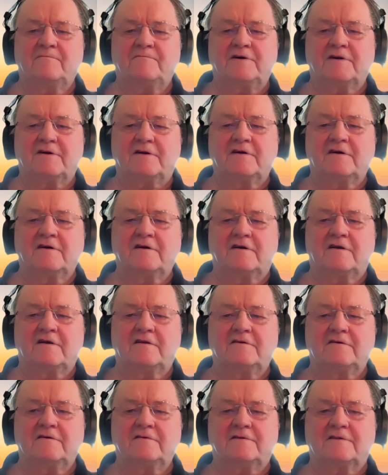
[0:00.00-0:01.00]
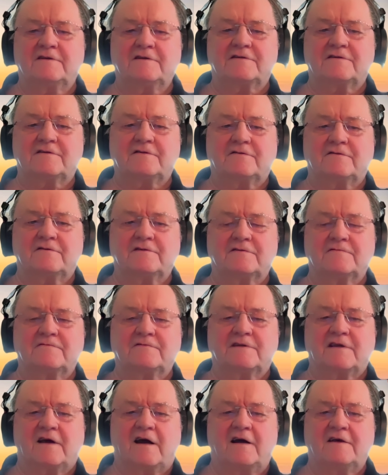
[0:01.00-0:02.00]
but conclude the source
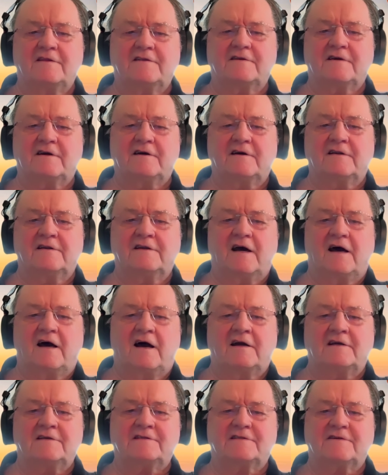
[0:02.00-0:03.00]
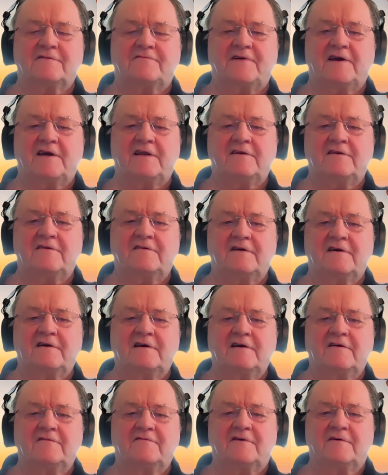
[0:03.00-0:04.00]
was either an ice event
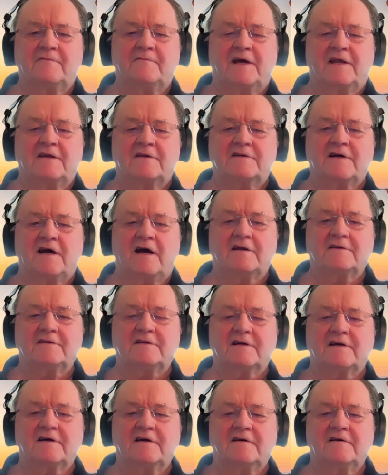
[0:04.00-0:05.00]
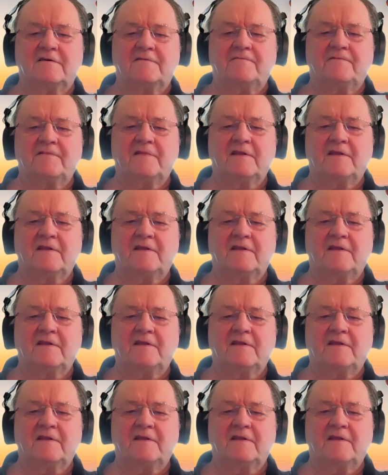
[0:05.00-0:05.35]
from Antarctica